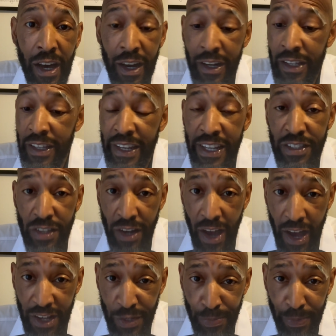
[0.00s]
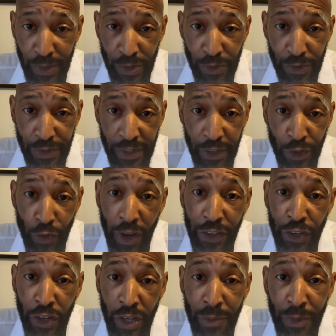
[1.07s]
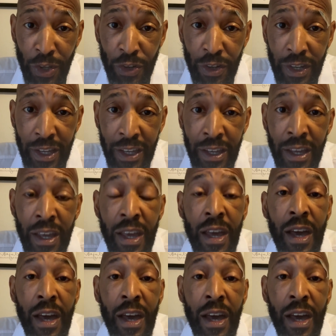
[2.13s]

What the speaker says: clinics and hospitals, and throughout your community